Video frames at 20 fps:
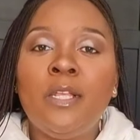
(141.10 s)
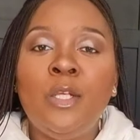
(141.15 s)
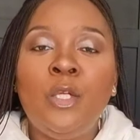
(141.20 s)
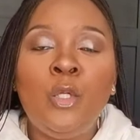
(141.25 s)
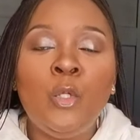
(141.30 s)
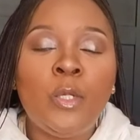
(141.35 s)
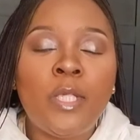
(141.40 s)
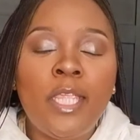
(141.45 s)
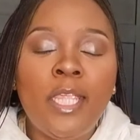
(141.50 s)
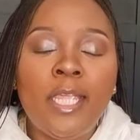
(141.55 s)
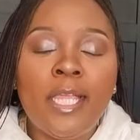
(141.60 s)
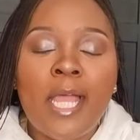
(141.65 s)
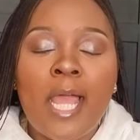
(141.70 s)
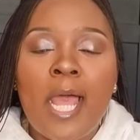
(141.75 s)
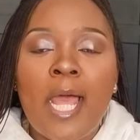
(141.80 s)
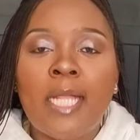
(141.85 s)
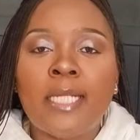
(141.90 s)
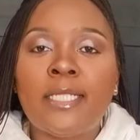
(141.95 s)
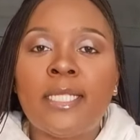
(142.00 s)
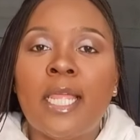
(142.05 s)
looking
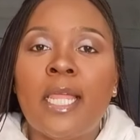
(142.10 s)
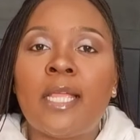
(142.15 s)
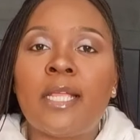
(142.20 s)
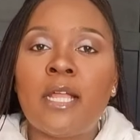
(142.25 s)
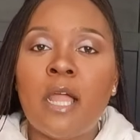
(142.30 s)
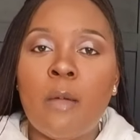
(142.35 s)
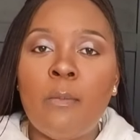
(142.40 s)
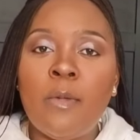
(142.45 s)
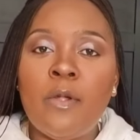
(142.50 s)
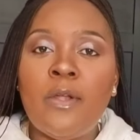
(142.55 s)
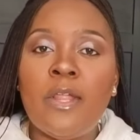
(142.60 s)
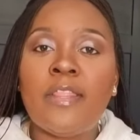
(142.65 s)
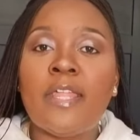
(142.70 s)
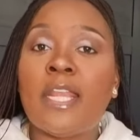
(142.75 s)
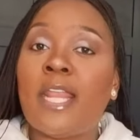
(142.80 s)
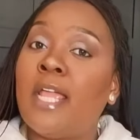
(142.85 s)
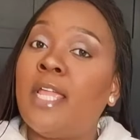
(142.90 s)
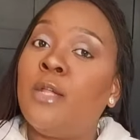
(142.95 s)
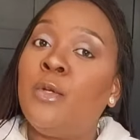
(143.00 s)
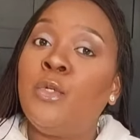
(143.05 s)
at a camera
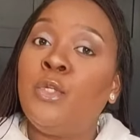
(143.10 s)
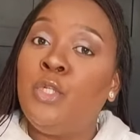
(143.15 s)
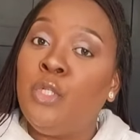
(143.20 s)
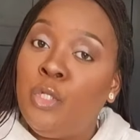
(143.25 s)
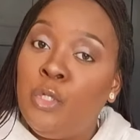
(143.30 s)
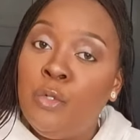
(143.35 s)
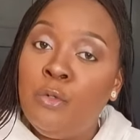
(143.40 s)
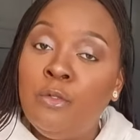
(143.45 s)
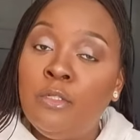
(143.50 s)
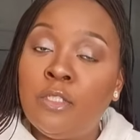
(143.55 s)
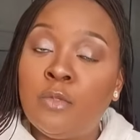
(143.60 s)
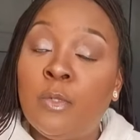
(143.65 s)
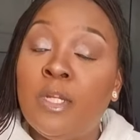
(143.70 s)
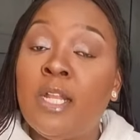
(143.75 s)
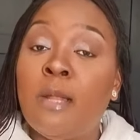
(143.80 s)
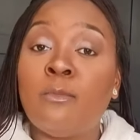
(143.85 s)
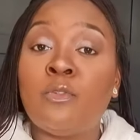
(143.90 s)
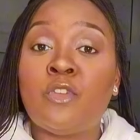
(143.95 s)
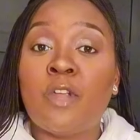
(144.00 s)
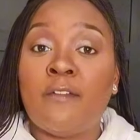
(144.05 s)
that I could use
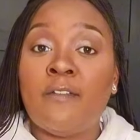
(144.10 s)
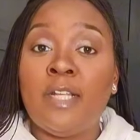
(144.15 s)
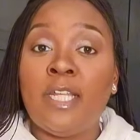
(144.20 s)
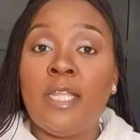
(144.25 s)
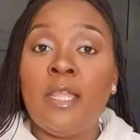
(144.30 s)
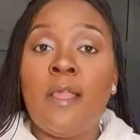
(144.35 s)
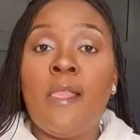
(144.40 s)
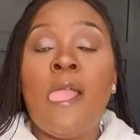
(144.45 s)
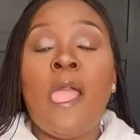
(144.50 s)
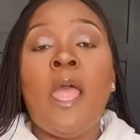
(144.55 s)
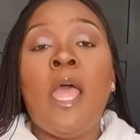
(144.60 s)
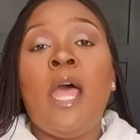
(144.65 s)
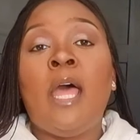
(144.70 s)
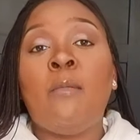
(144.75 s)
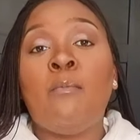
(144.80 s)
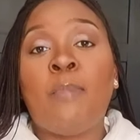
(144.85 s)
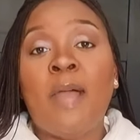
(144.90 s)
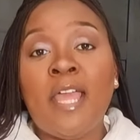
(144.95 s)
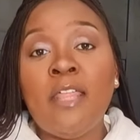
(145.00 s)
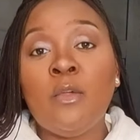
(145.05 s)
when I'm traveling.
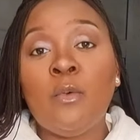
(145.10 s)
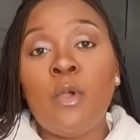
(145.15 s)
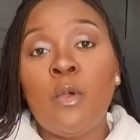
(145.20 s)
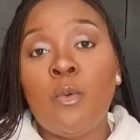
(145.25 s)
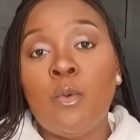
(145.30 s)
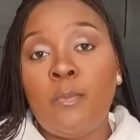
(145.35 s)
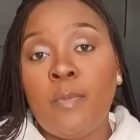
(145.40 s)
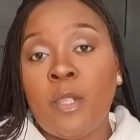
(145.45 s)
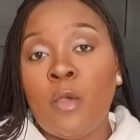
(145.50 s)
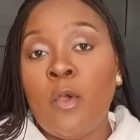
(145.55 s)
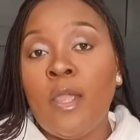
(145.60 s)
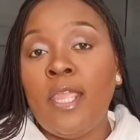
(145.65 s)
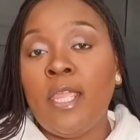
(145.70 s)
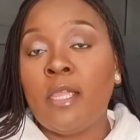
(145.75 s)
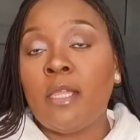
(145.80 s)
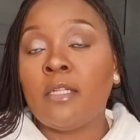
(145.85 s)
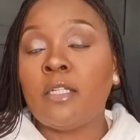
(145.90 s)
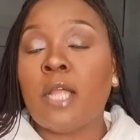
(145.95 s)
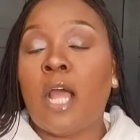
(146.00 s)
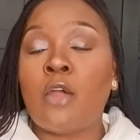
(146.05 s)
And by the way, we'll be
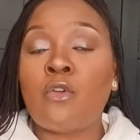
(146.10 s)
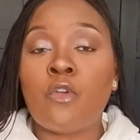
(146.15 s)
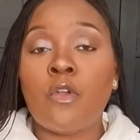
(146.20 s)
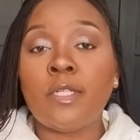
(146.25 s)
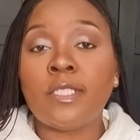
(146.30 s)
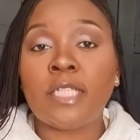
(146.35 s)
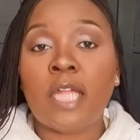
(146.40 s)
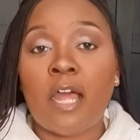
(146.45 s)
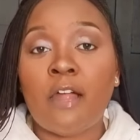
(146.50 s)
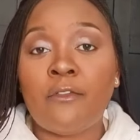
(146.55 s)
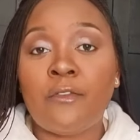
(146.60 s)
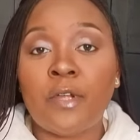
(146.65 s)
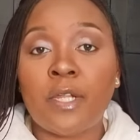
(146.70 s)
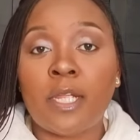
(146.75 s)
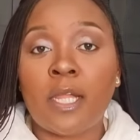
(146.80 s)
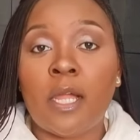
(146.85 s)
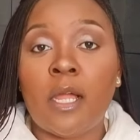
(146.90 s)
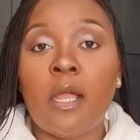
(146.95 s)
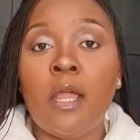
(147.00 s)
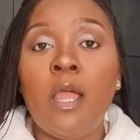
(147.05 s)
going across
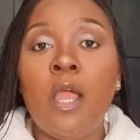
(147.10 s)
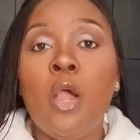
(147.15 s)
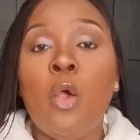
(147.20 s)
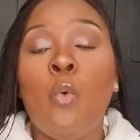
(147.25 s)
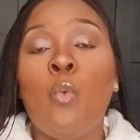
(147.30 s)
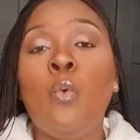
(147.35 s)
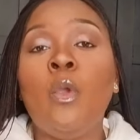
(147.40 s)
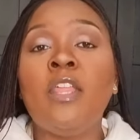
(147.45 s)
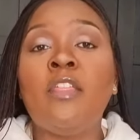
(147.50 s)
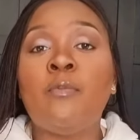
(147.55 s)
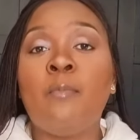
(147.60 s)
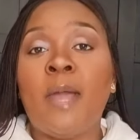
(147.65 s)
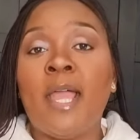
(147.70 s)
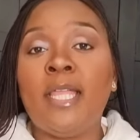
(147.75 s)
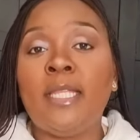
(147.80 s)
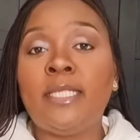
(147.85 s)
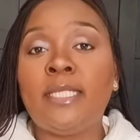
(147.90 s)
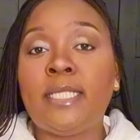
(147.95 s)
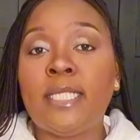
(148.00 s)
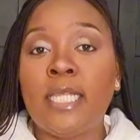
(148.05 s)
Africa with
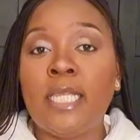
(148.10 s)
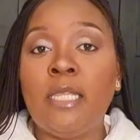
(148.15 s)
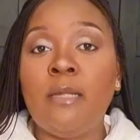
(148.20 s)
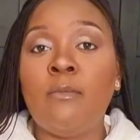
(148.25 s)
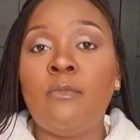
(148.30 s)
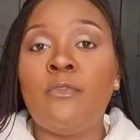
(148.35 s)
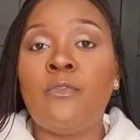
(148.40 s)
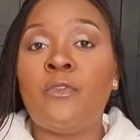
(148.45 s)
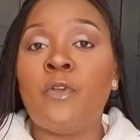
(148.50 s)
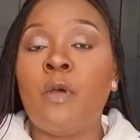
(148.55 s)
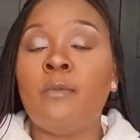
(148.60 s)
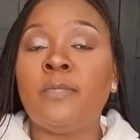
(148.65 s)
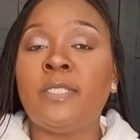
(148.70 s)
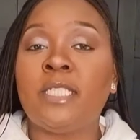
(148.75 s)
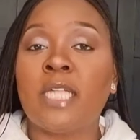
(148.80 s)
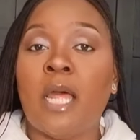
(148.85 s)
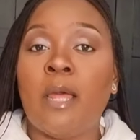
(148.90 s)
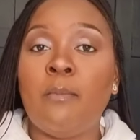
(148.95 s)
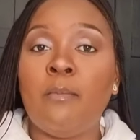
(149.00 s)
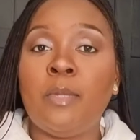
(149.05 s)
my team from
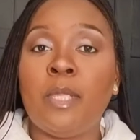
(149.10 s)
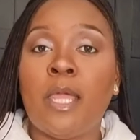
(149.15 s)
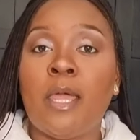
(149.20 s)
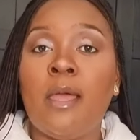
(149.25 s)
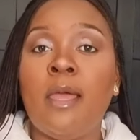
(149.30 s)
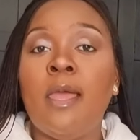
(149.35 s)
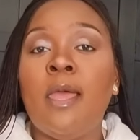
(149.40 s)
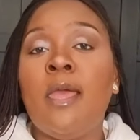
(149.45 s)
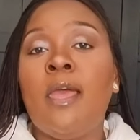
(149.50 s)
Zambia.